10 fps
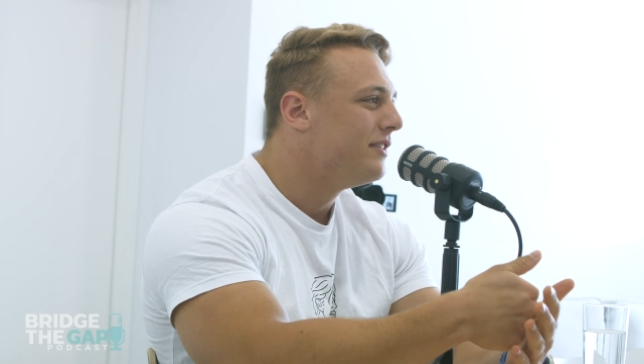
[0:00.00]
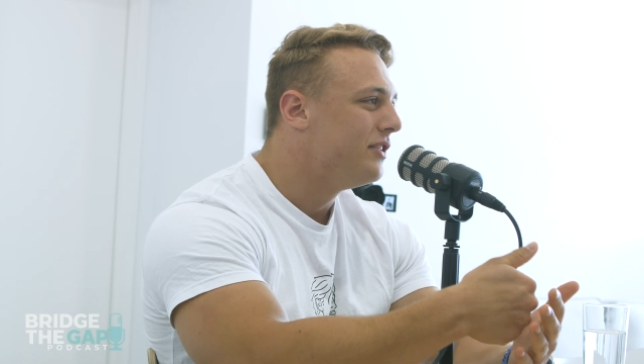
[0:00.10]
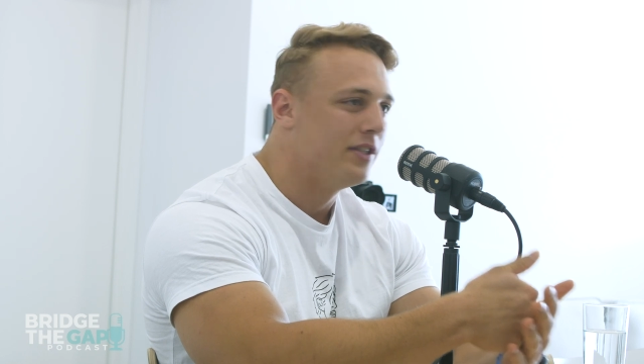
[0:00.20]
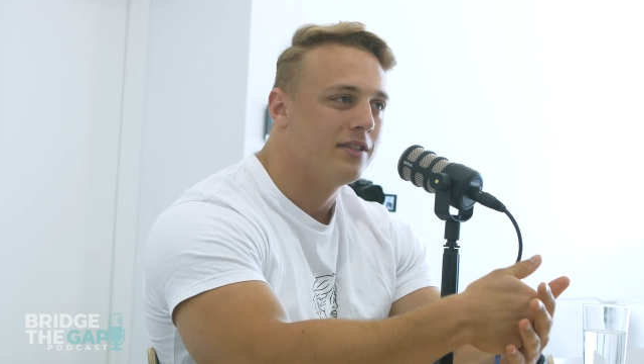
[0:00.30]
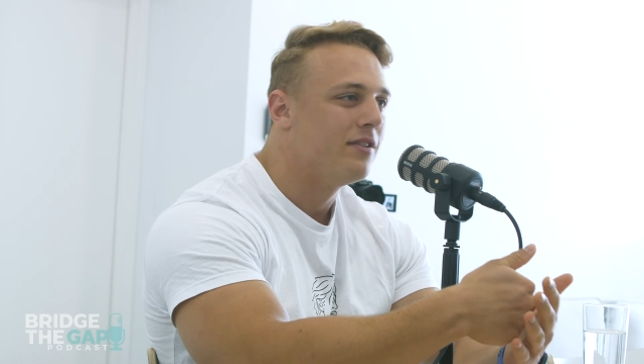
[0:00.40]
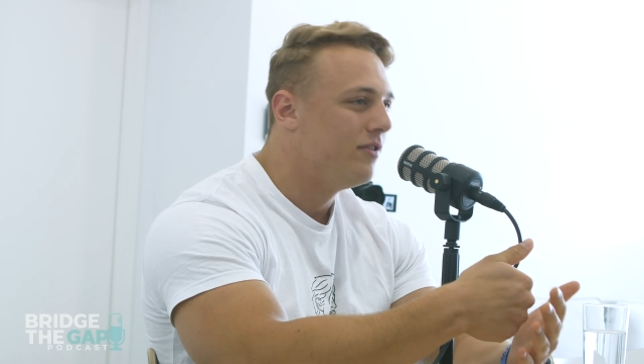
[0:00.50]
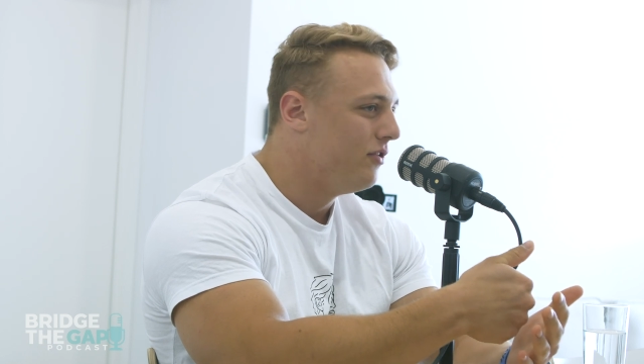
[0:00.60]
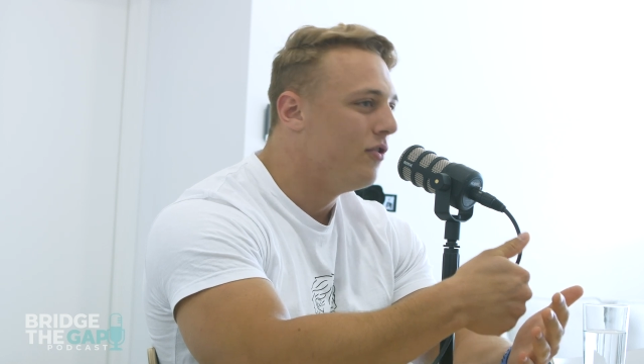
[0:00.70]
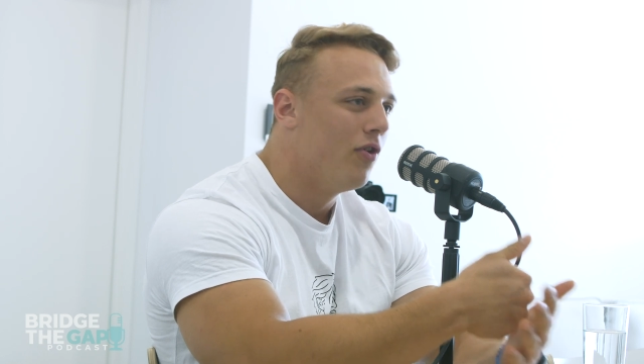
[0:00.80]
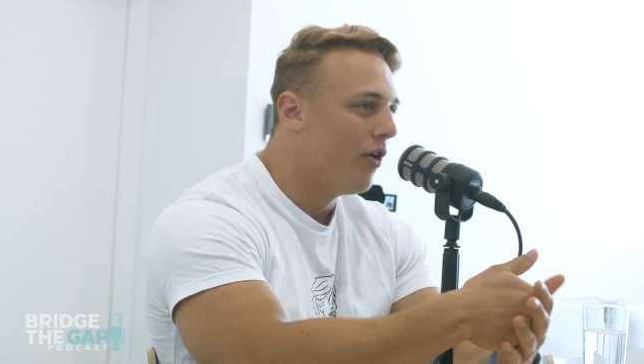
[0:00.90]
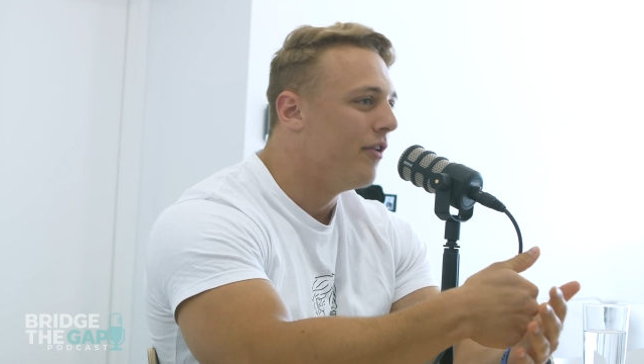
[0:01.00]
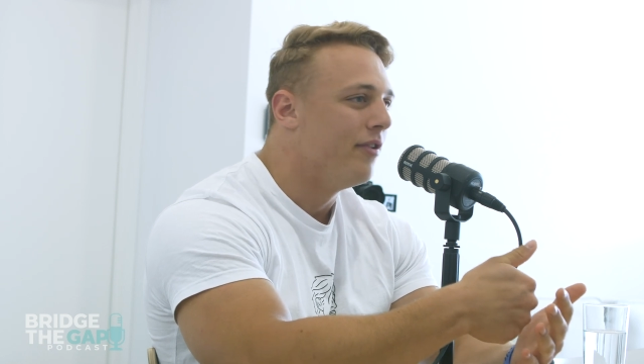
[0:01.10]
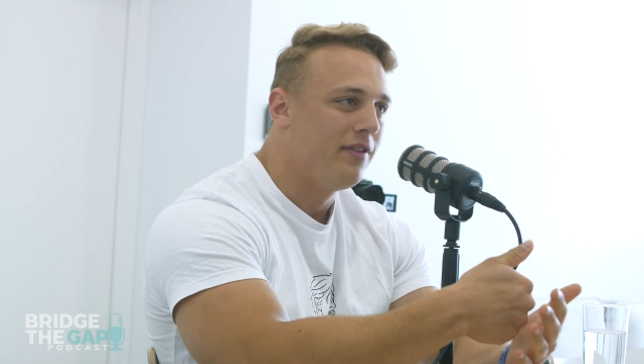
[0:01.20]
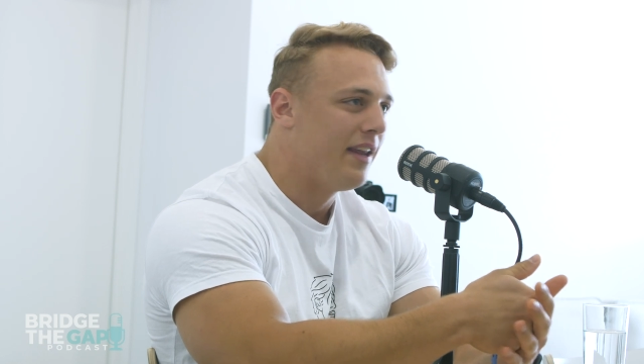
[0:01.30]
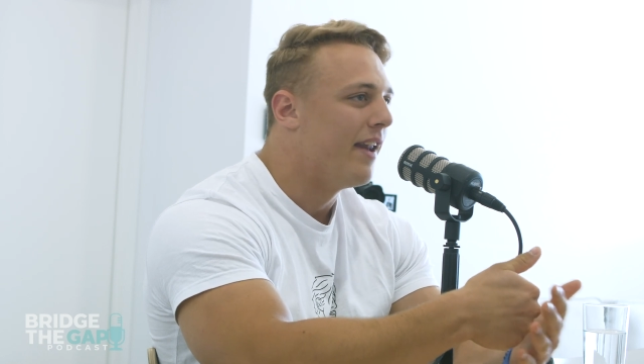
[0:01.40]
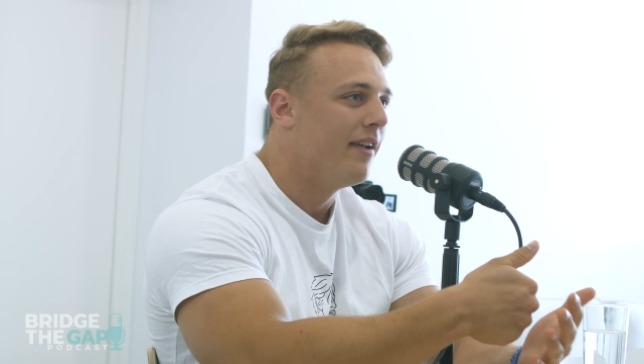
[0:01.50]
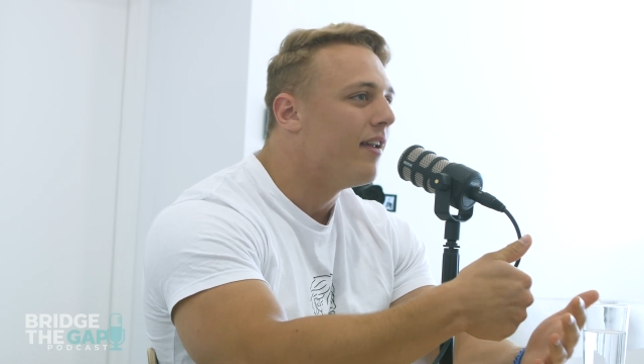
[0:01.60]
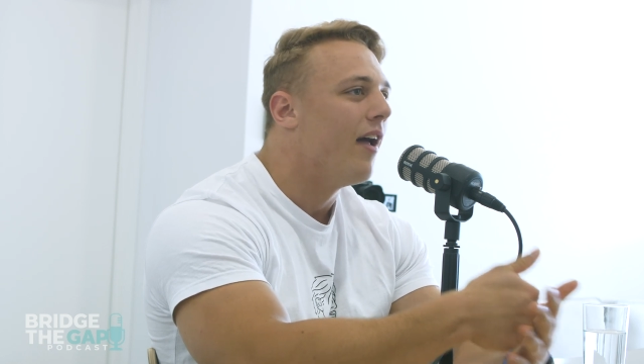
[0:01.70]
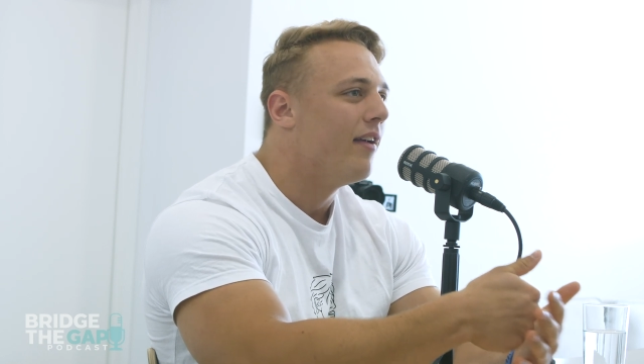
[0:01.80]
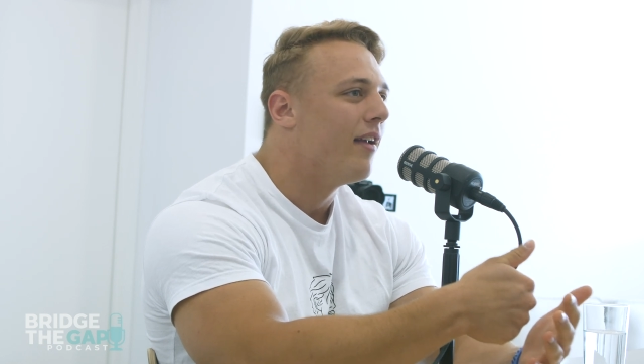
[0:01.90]
just you got to get it
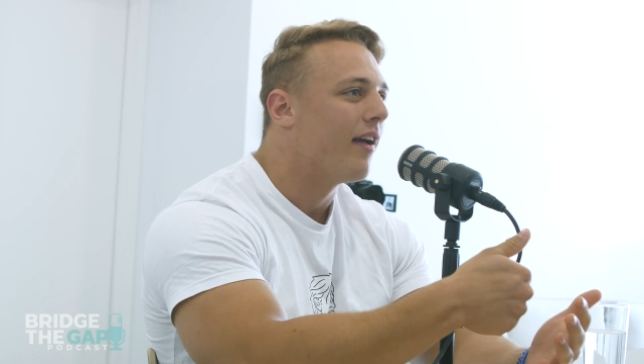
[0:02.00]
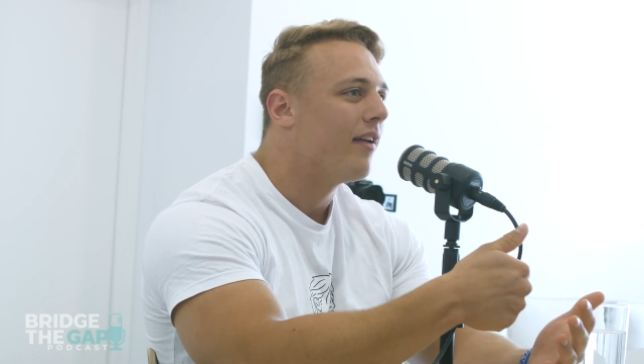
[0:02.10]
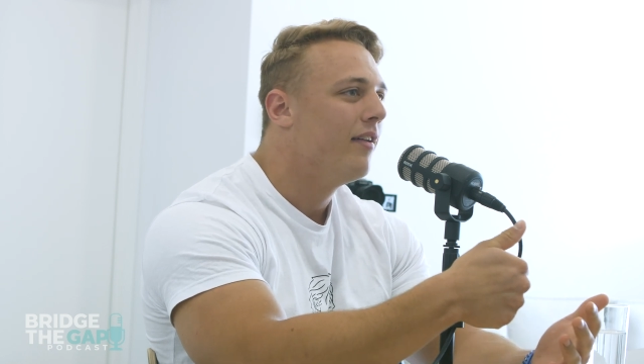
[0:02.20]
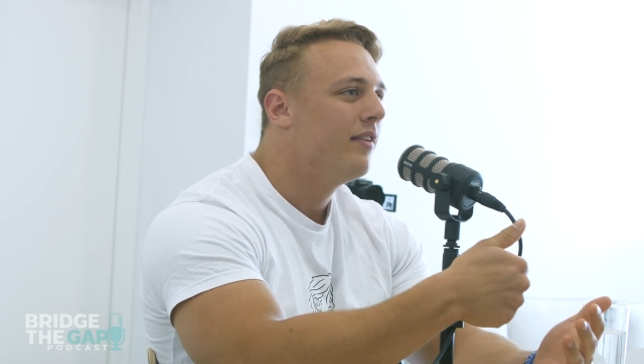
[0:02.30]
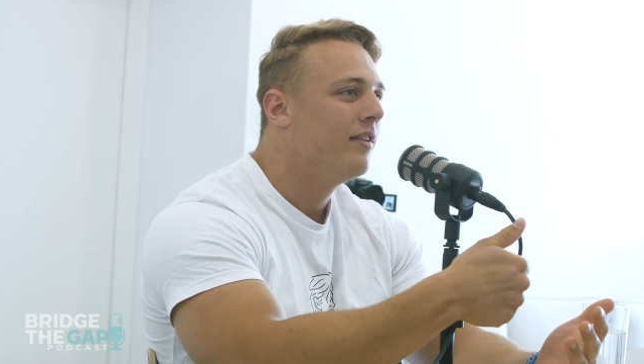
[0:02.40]
done, like